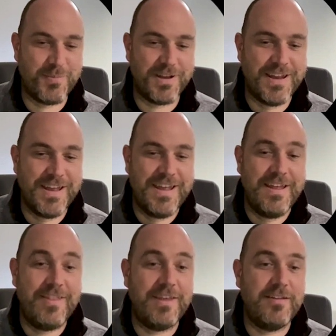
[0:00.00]
but
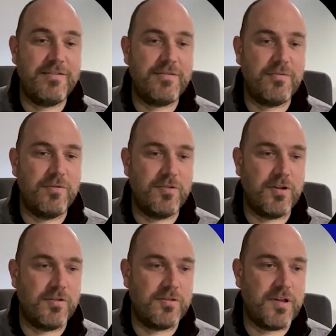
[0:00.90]
these
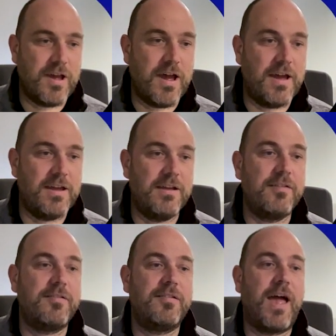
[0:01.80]
results are
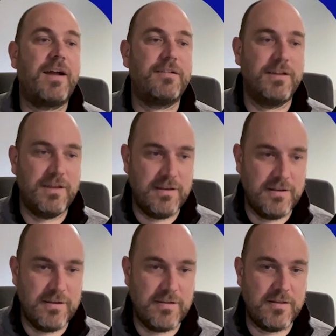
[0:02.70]
exactly
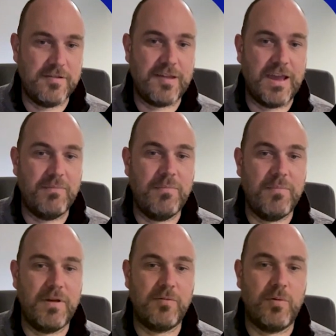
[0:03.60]
the same
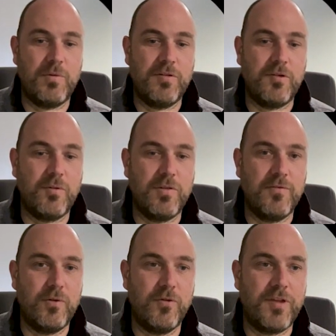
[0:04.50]
as what we saw with the
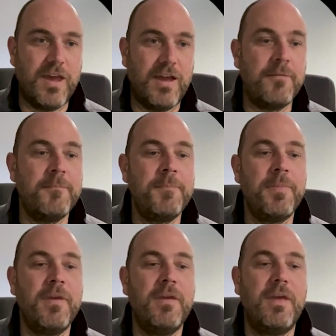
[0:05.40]
full scan.
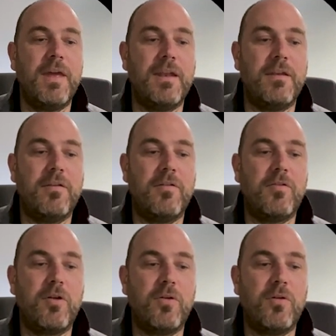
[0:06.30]
And
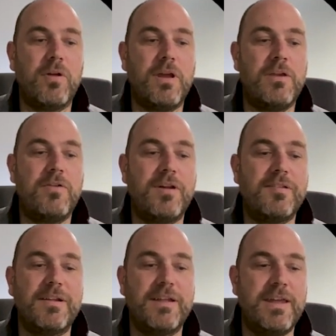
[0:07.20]
so,
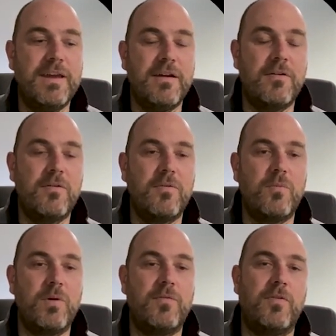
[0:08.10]
interesting here,
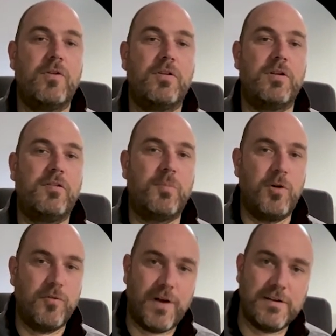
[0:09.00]
we've looked at a
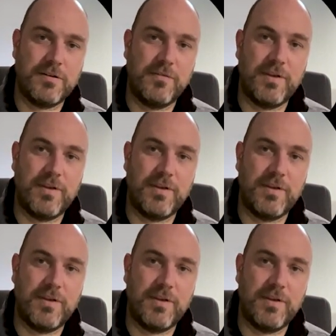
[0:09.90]
small fraction of the